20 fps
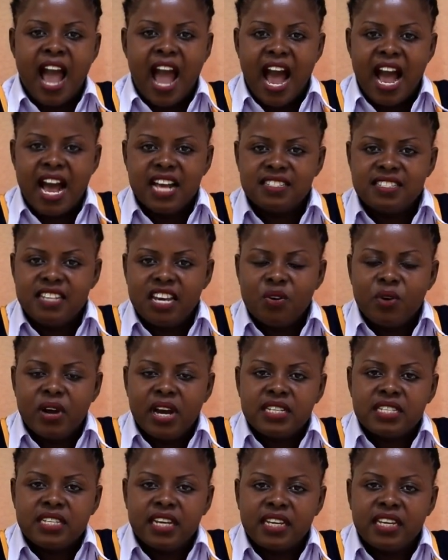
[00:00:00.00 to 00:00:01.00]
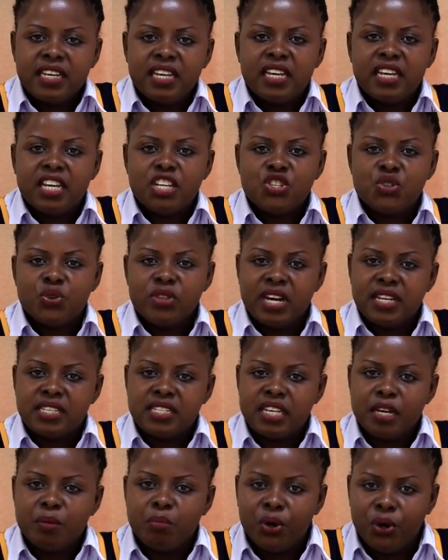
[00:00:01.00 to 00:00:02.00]
As they were taking it to the
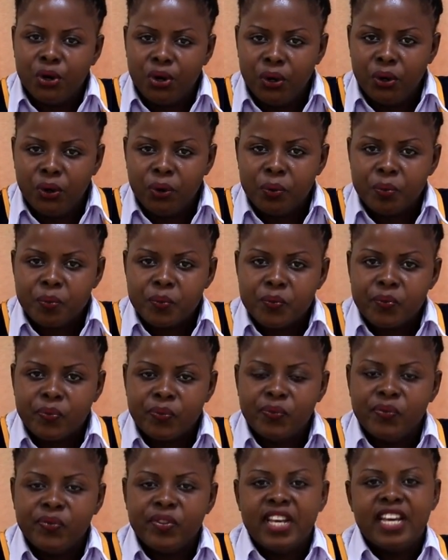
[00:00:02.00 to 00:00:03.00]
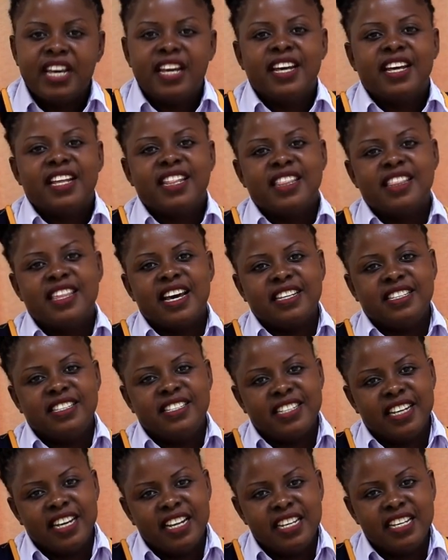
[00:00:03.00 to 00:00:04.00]
table, the
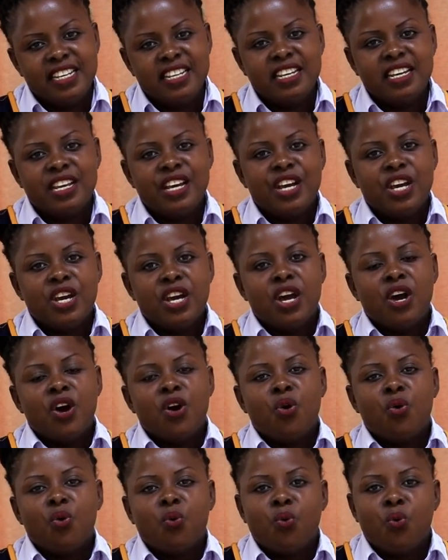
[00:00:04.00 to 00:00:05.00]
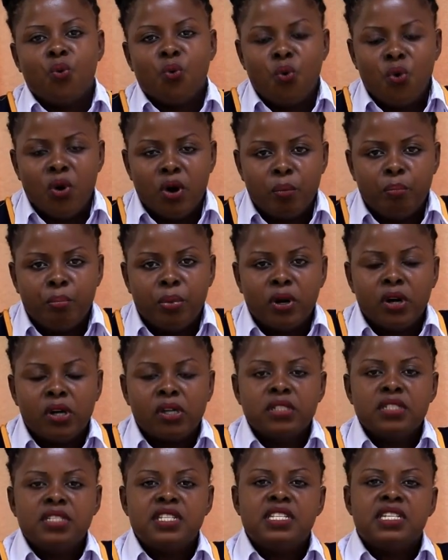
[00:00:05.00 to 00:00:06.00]
jelly
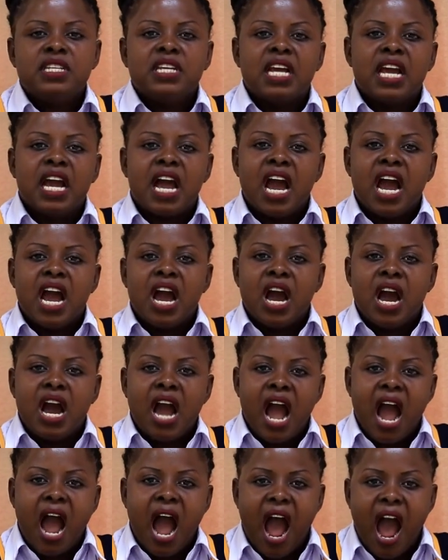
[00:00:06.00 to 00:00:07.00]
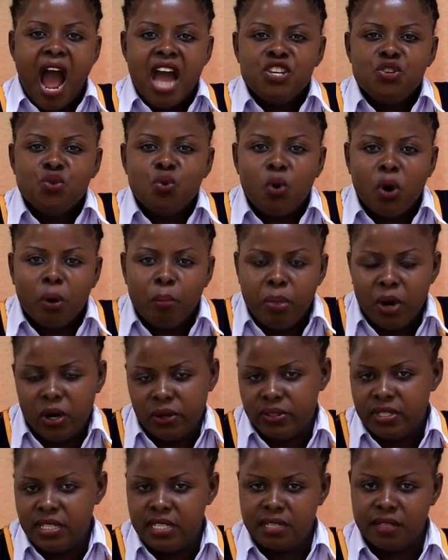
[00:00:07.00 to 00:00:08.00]
wobbled and wobbled.